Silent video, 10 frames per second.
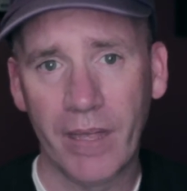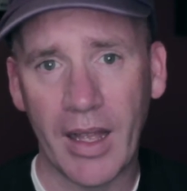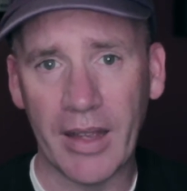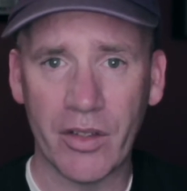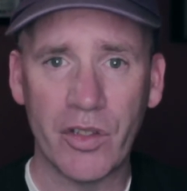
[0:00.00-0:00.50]

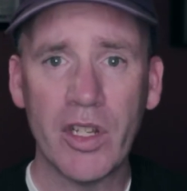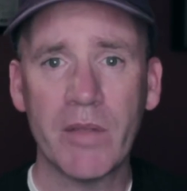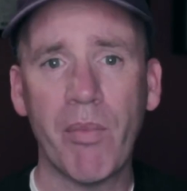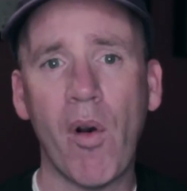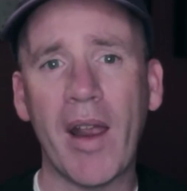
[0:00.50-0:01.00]
As the
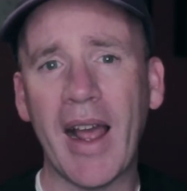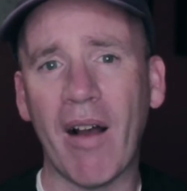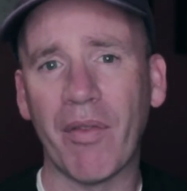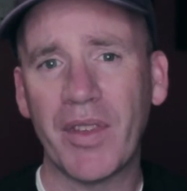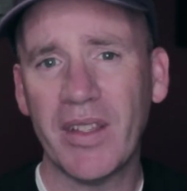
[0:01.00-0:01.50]
students point
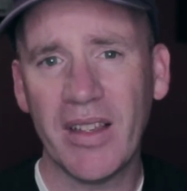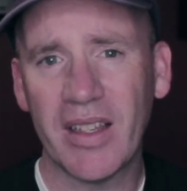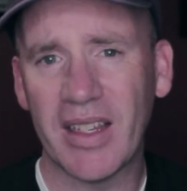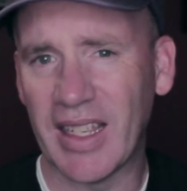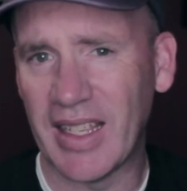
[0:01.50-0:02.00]
out, this
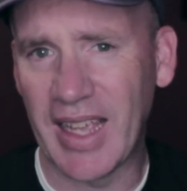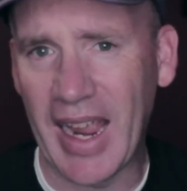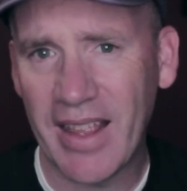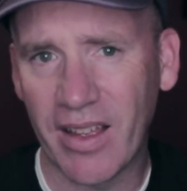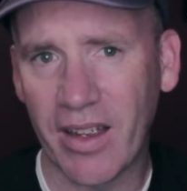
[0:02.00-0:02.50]
doesn't
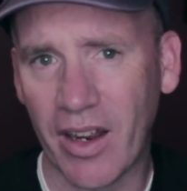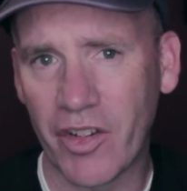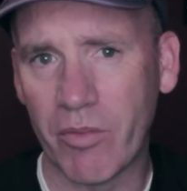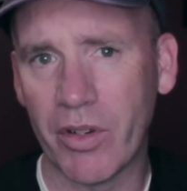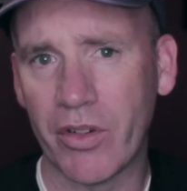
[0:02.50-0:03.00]
negate the
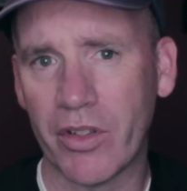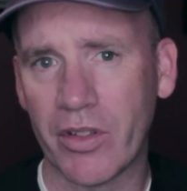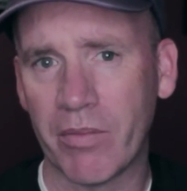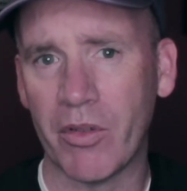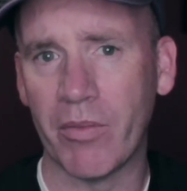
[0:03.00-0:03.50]
contribution
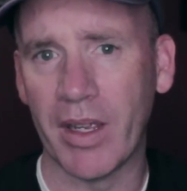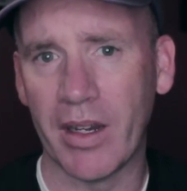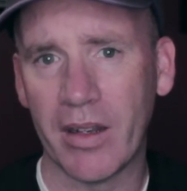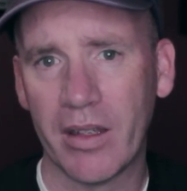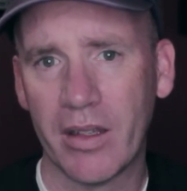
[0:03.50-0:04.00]
Smoot made.